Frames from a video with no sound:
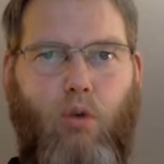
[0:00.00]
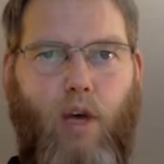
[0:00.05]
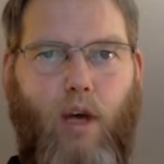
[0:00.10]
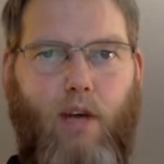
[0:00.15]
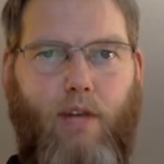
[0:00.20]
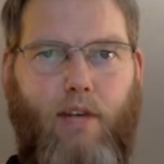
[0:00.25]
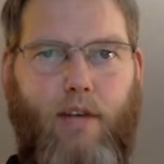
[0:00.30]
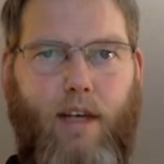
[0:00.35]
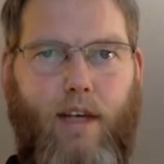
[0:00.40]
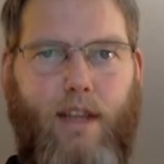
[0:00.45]

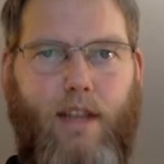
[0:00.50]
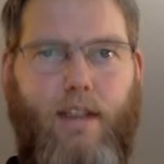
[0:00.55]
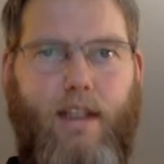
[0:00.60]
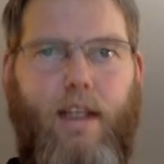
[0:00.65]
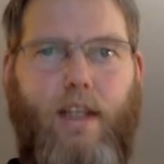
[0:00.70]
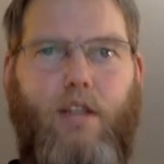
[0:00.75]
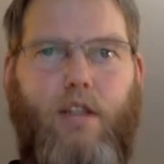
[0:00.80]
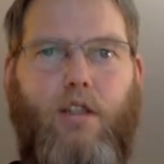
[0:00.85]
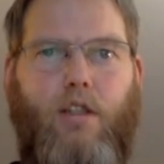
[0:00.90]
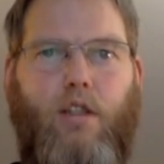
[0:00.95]
have an
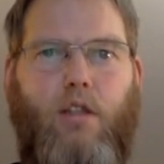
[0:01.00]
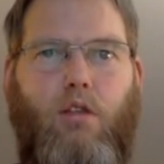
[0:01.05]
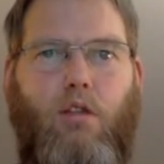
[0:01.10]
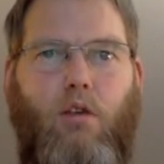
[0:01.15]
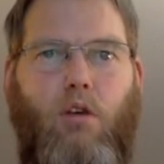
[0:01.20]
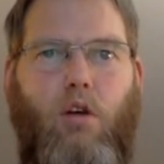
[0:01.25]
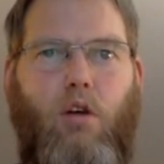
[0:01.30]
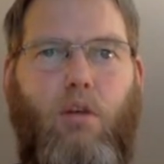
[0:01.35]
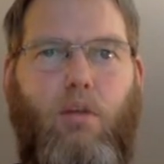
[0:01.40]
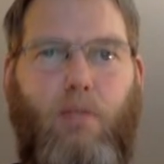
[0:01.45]
extension
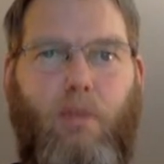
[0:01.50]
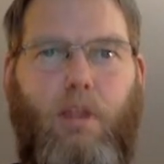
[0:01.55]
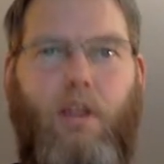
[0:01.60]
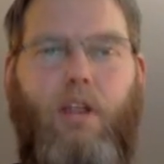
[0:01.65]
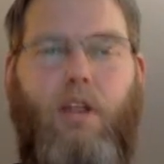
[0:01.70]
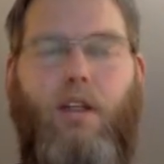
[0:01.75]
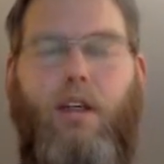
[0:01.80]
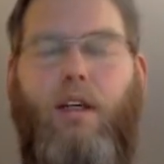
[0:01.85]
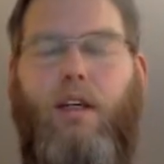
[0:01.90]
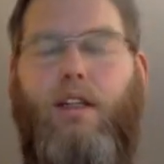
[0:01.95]
called
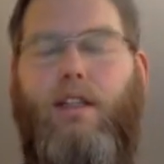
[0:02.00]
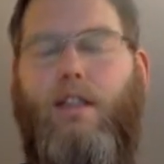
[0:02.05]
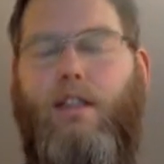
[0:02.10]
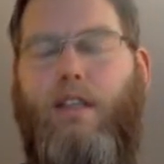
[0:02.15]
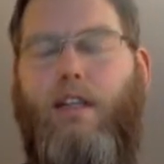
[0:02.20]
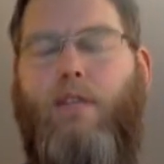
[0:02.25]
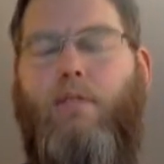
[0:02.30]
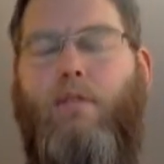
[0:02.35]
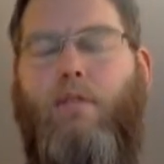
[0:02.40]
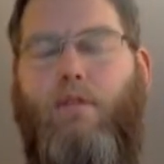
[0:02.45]
MIDI, as I
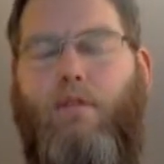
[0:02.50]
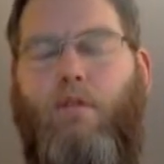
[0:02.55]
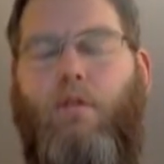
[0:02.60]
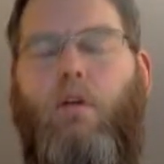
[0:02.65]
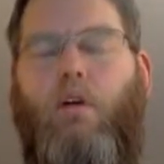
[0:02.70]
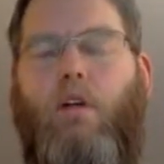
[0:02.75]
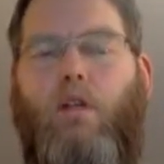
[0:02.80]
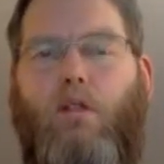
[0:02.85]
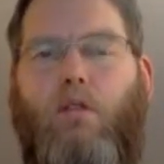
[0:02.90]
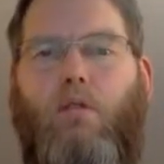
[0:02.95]
said
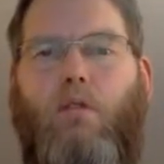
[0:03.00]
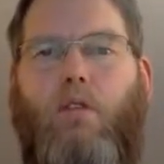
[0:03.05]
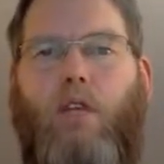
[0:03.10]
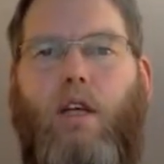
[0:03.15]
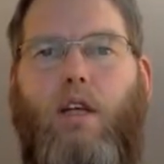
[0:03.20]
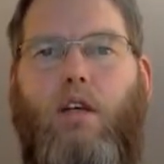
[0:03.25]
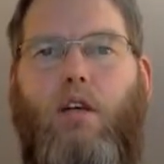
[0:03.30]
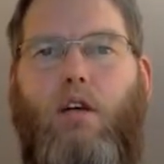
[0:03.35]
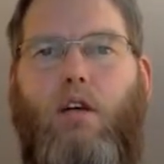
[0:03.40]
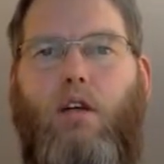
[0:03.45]
before, so
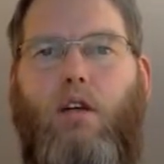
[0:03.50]
that